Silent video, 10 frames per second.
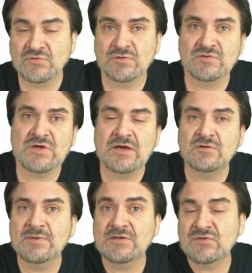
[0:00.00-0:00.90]
So the
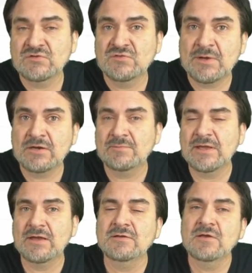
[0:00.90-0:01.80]
title may say Spider
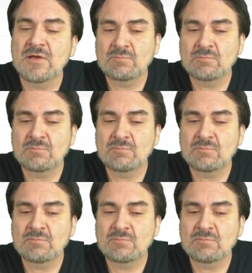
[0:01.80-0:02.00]
Man,